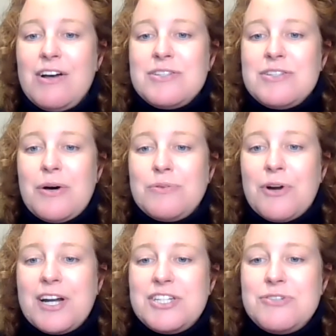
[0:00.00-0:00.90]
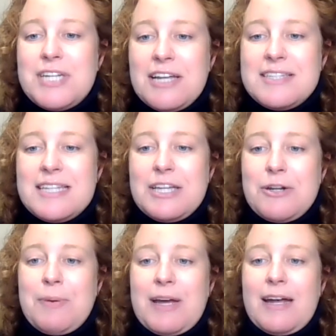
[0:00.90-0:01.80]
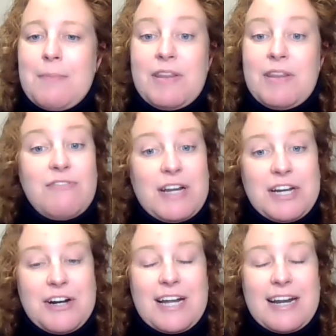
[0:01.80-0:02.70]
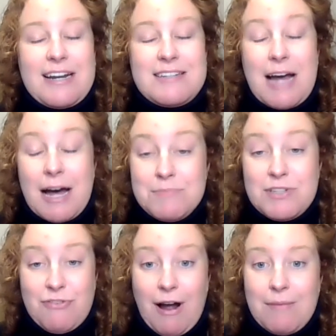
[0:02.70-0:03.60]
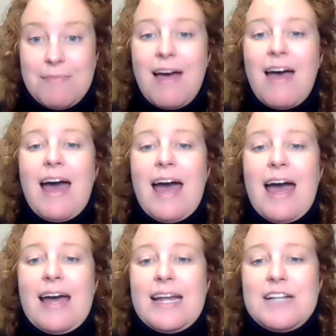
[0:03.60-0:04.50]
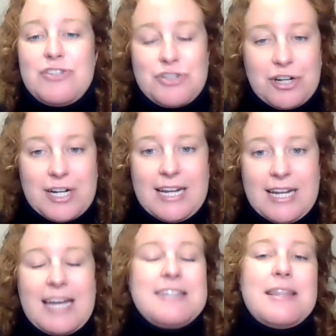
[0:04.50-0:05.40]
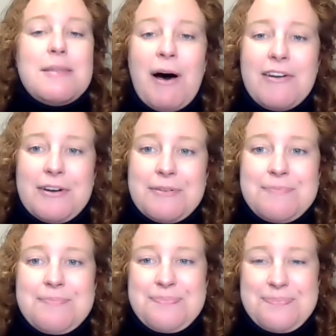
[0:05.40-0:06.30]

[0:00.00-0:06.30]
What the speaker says: So Laura, could you tell us a little bit about the vineyard it comes from and its journey into the bottle?